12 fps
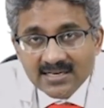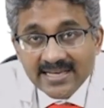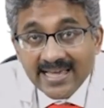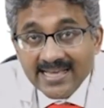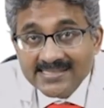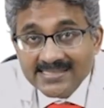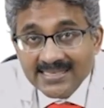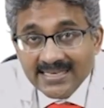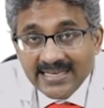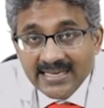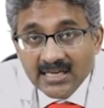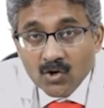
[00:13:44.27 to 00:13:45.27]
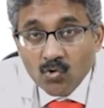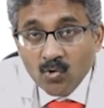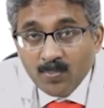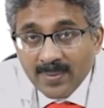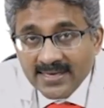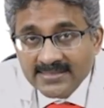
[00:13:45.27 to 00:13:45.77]
like SLE,
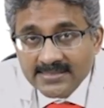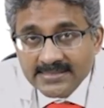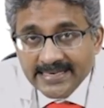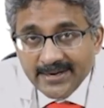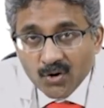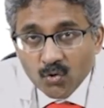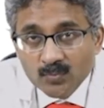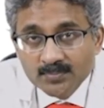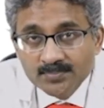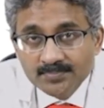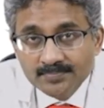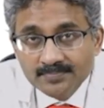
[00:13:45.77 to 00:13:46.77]
Wood-Pasteur syndrome,